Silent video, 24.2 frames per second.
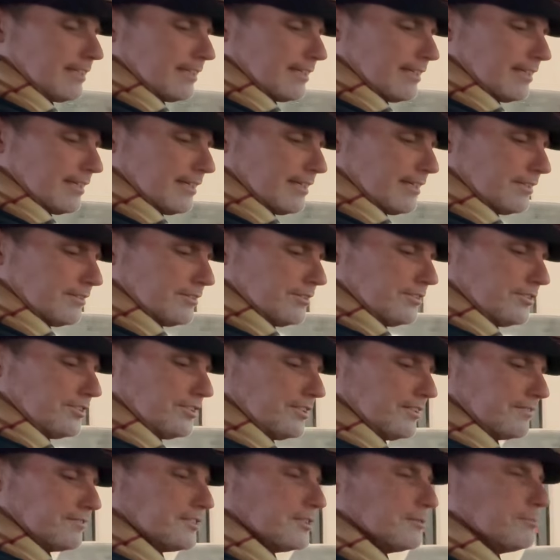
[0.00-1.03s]
Uh,
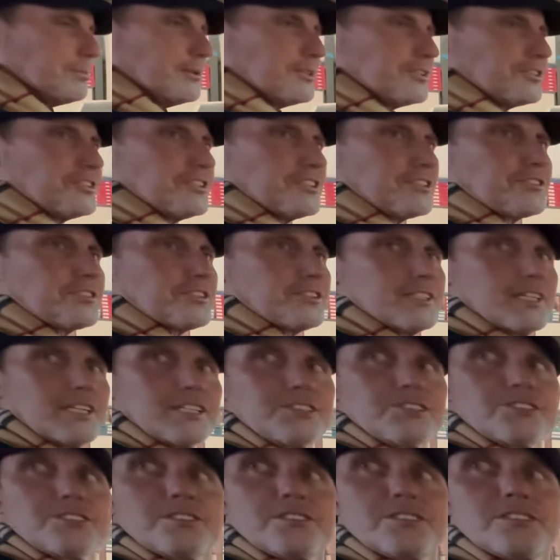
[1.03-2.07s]
shifter bushings are
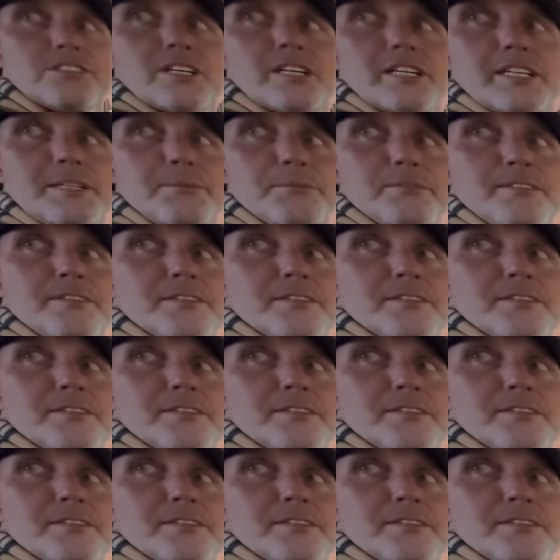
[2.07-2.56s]
nice and tight.